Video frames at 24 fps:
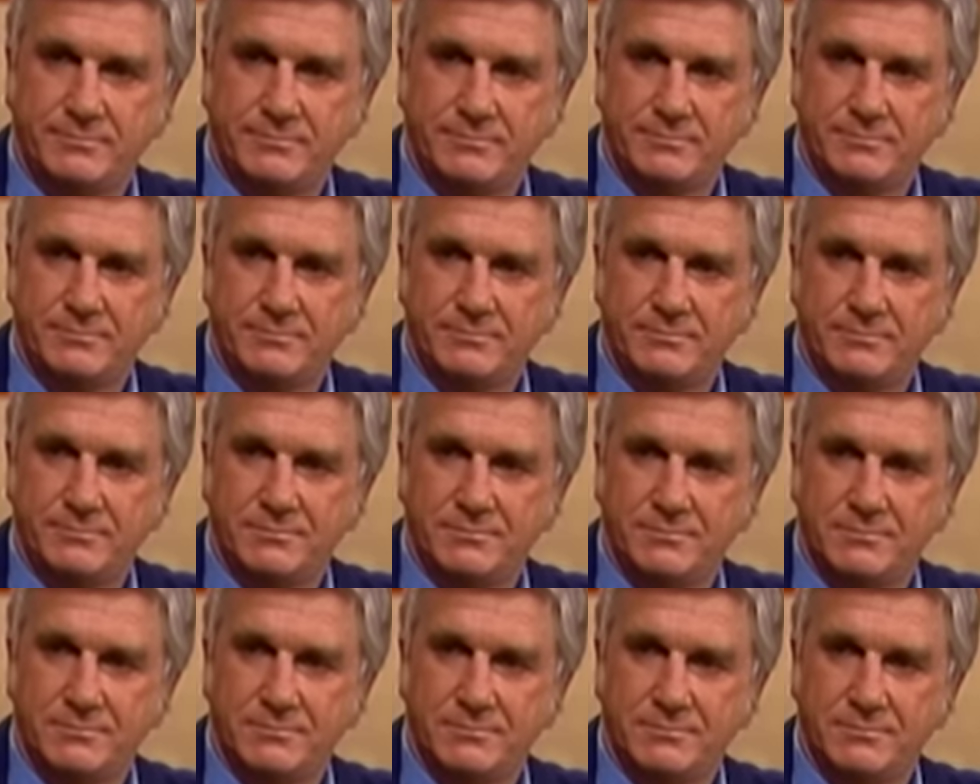that
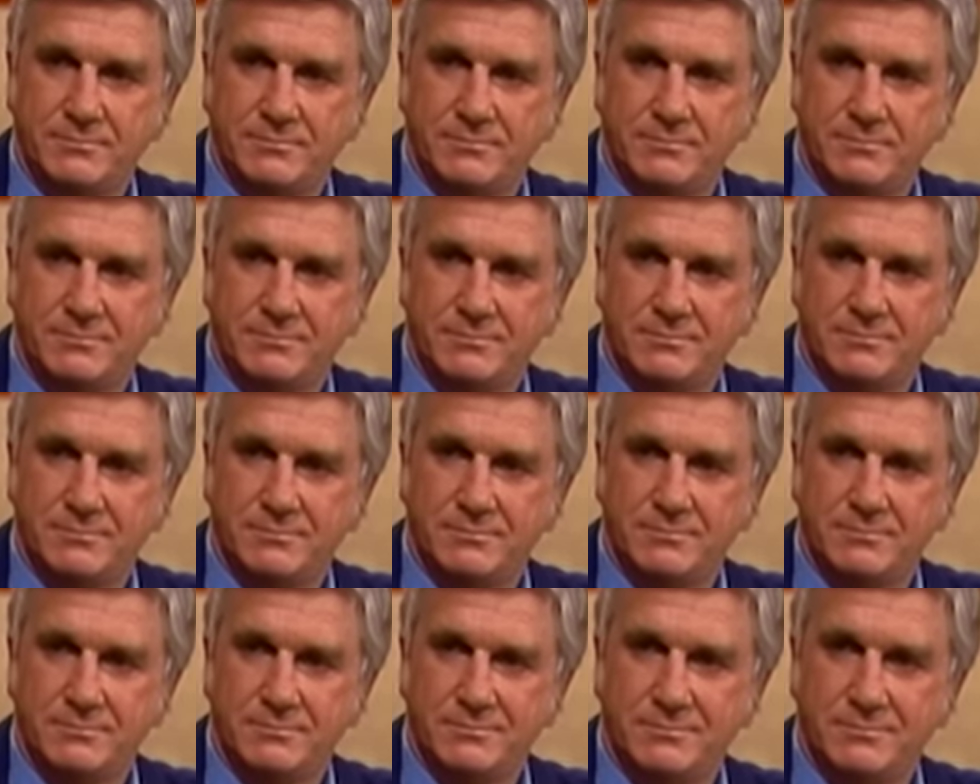is a
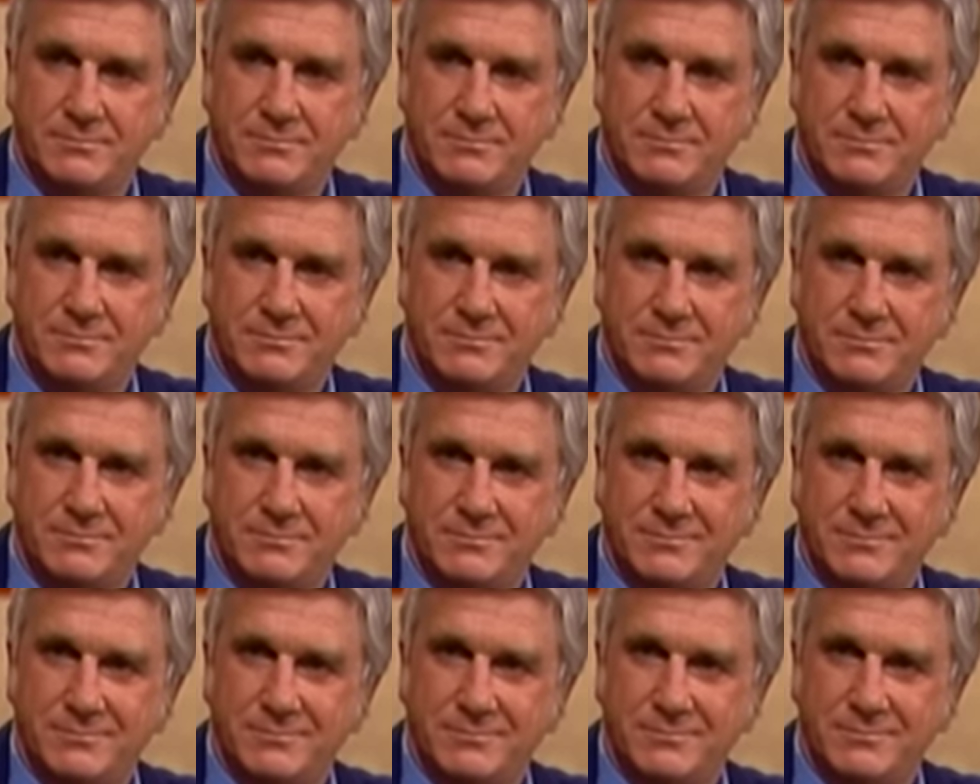surprise.
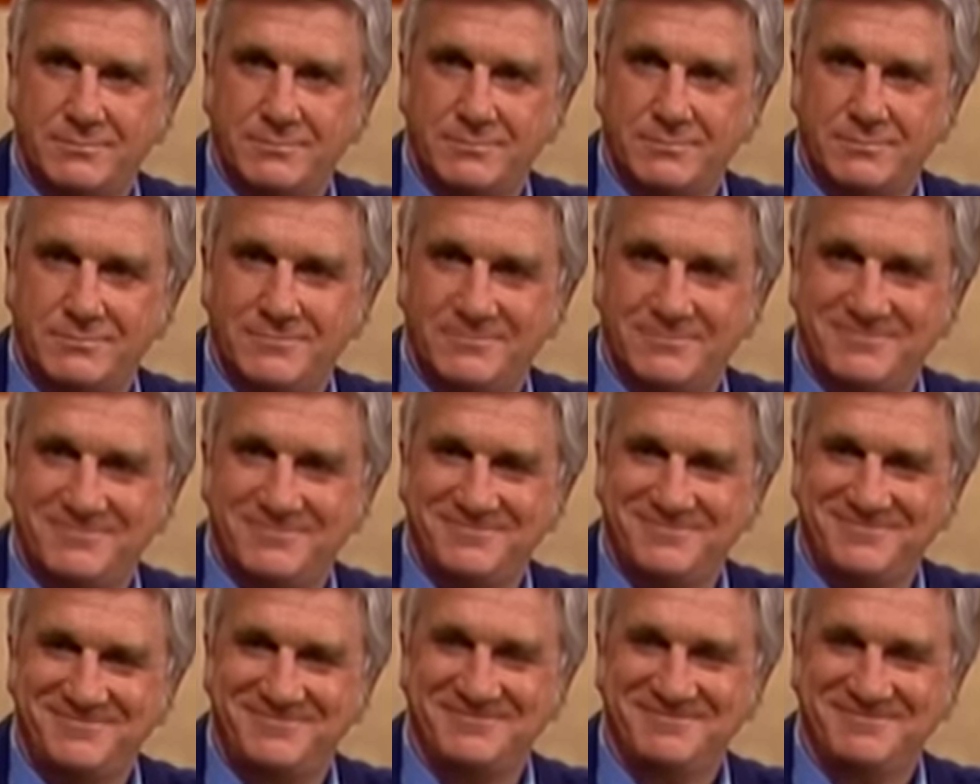What are you
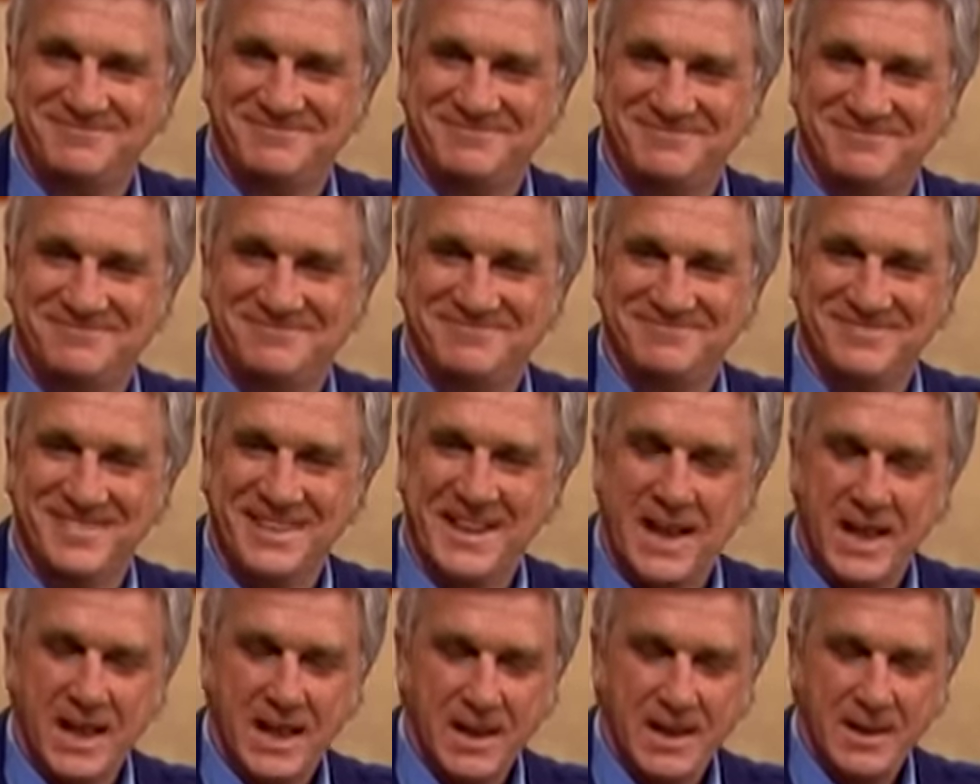offering?
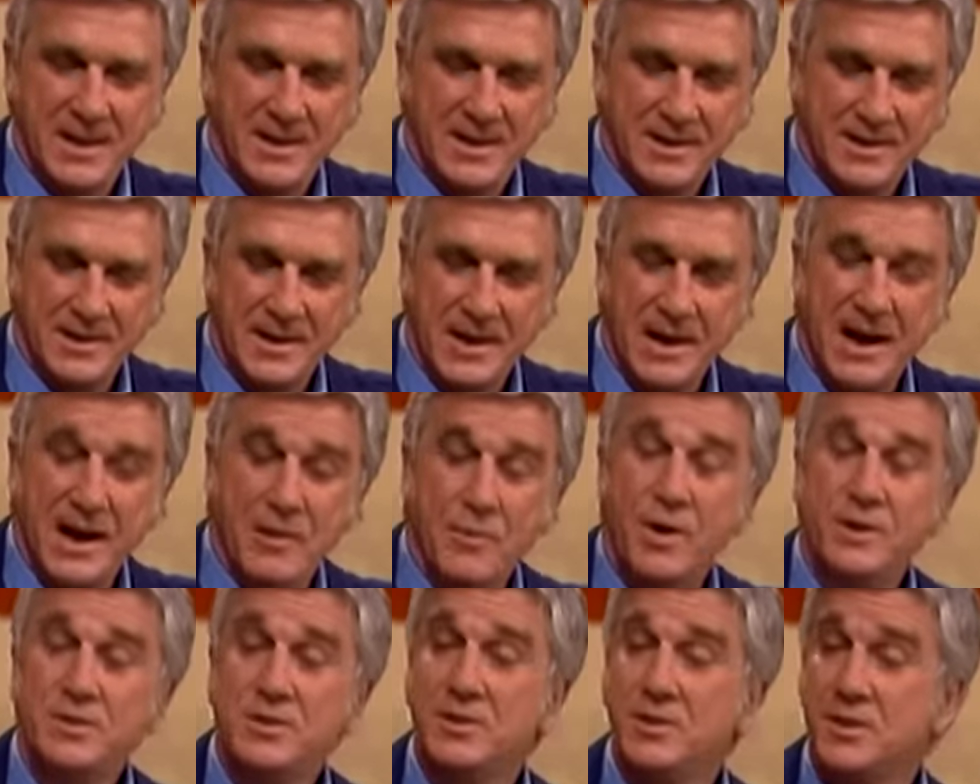Now, I
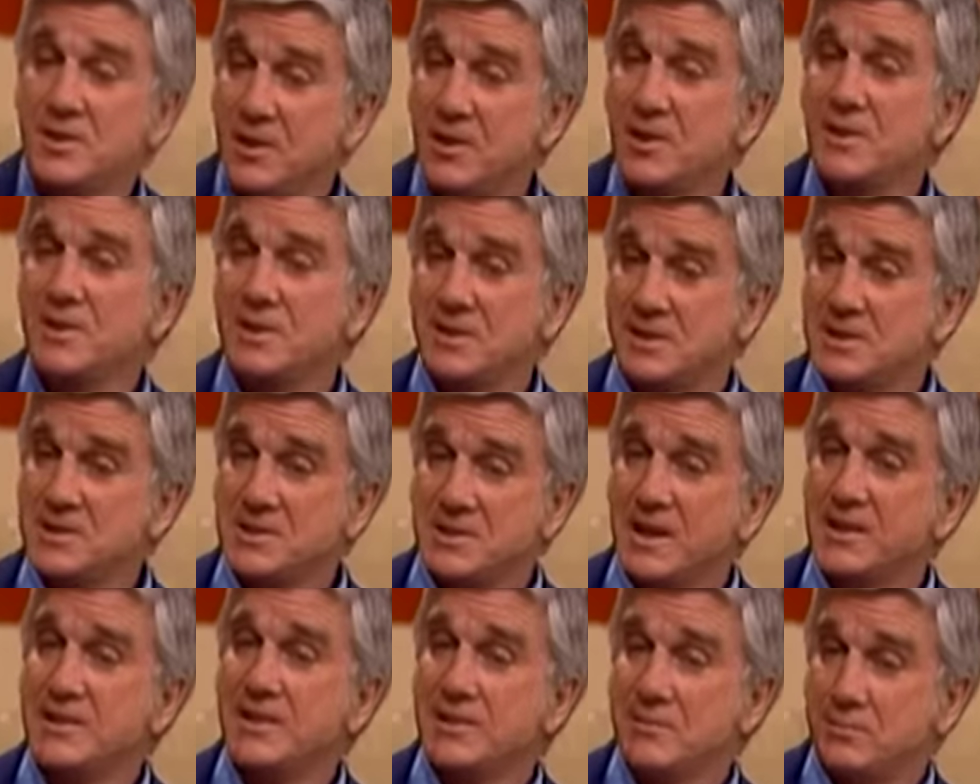want you to know that there's
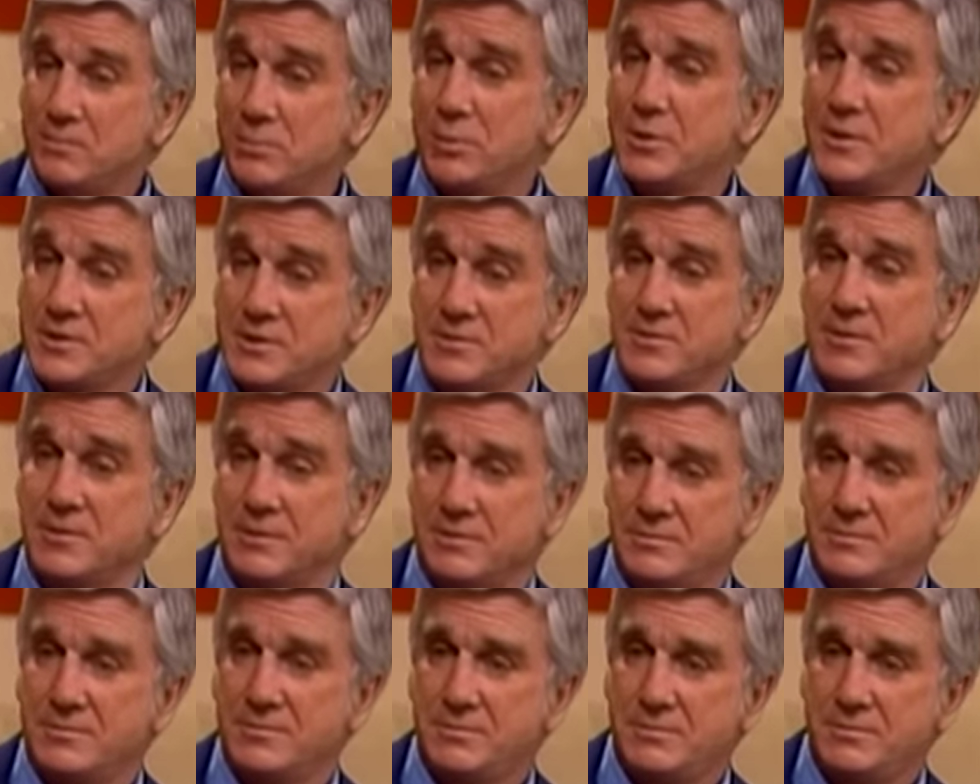nothing personal.
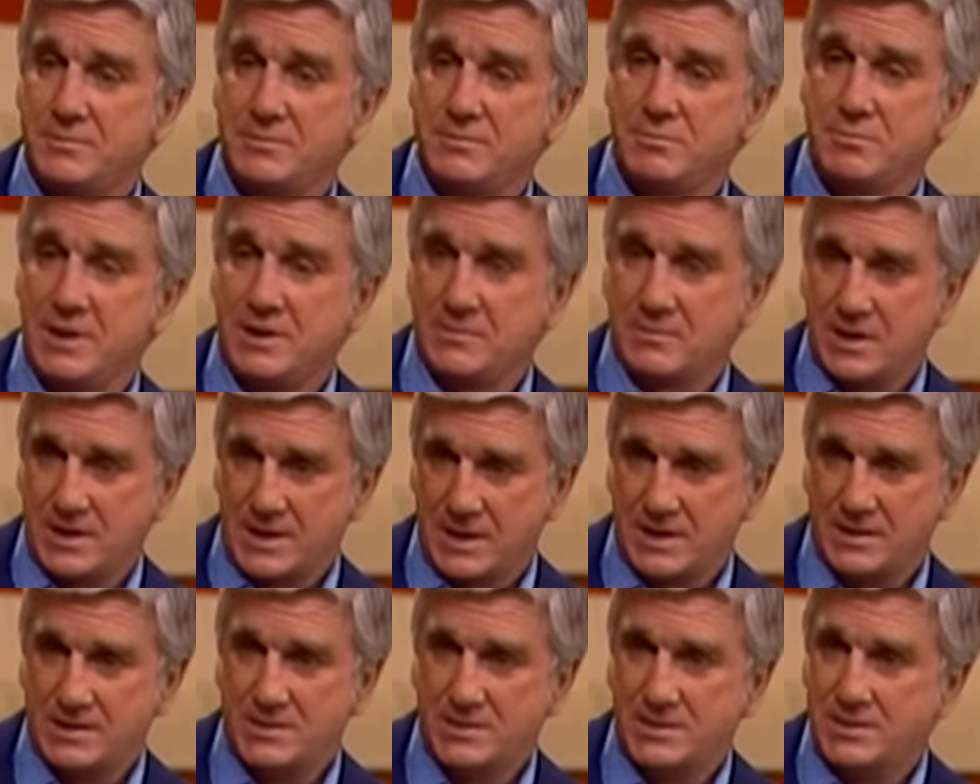I mean, you
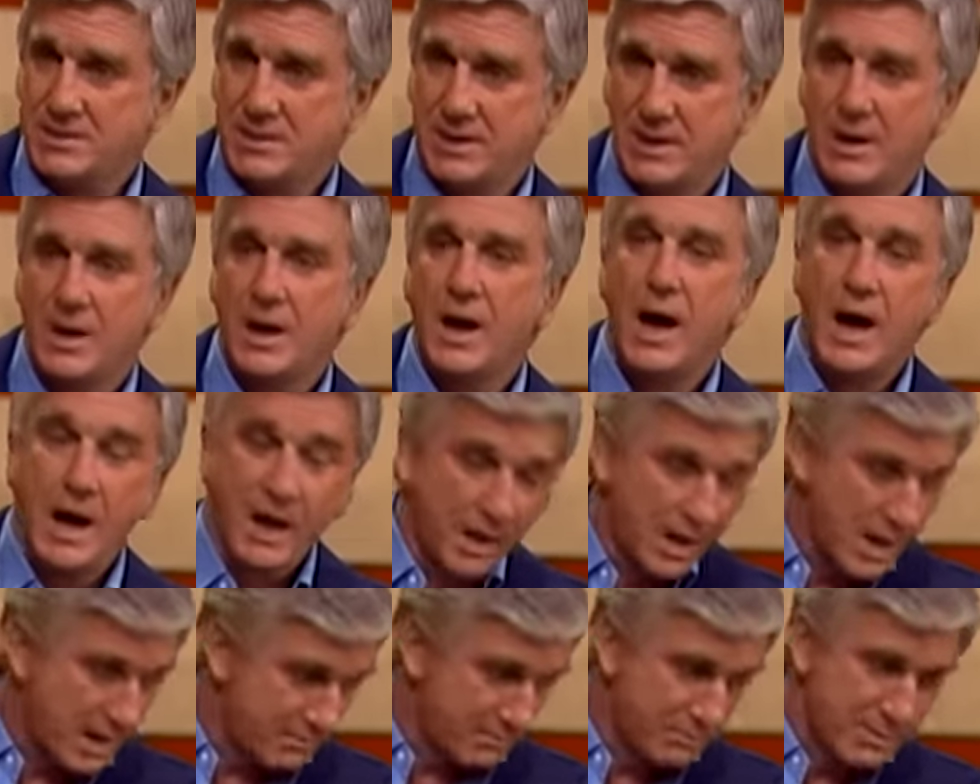do like her and all I that.
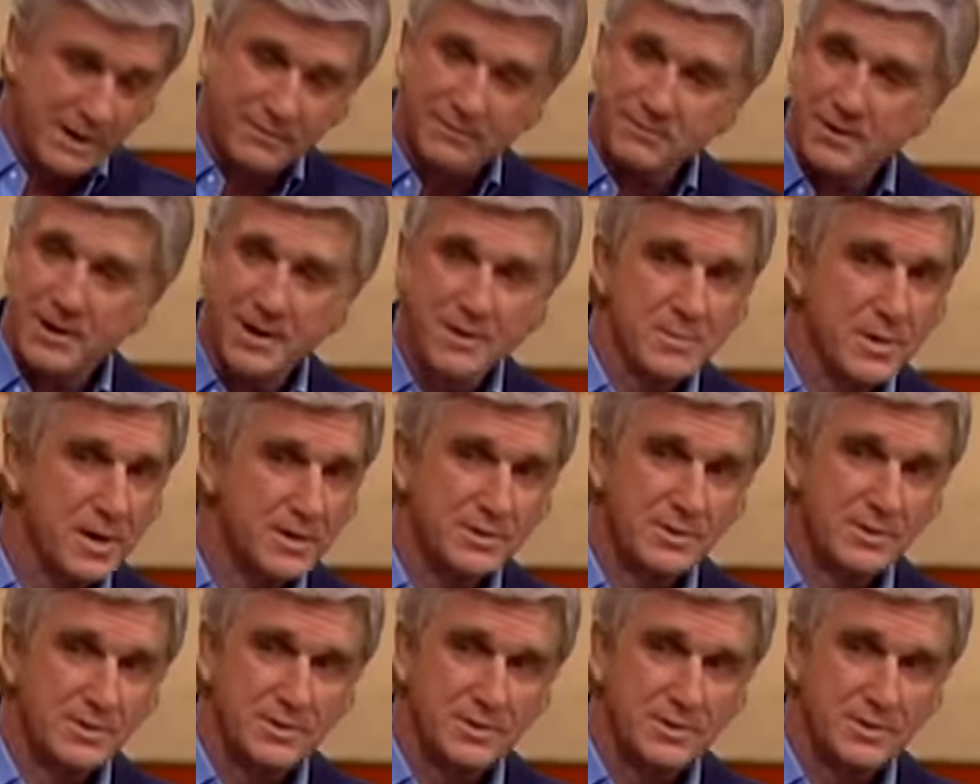I like Brett very much, and